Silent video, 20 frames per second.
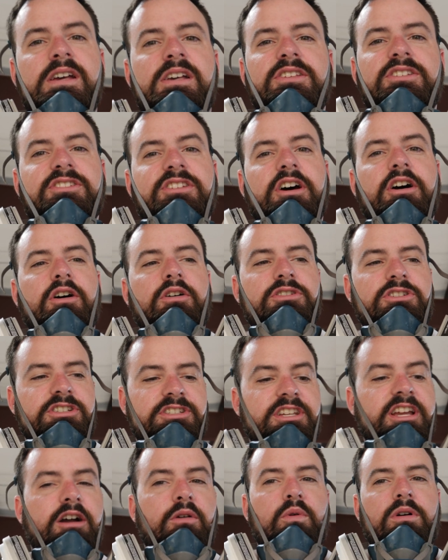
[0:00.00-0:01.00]
So just
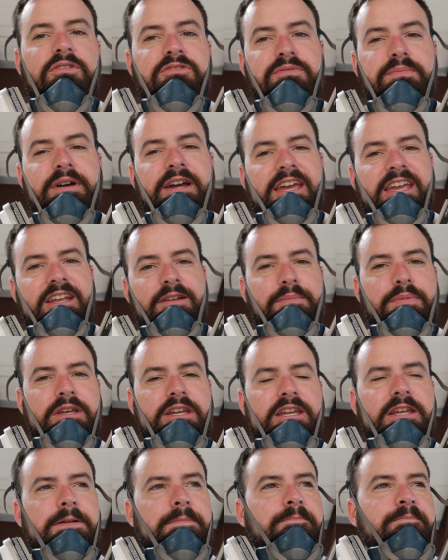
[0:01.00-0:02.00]
got word from my
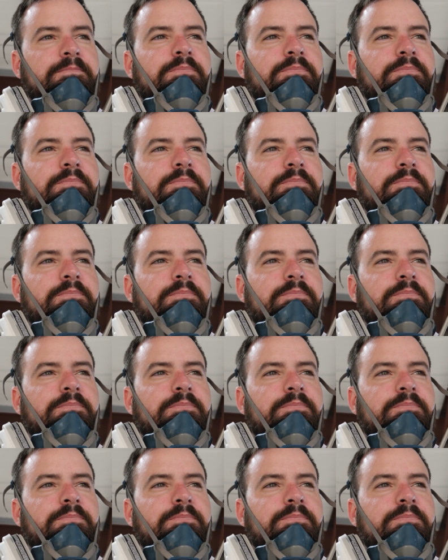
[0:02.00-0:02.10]
AMP.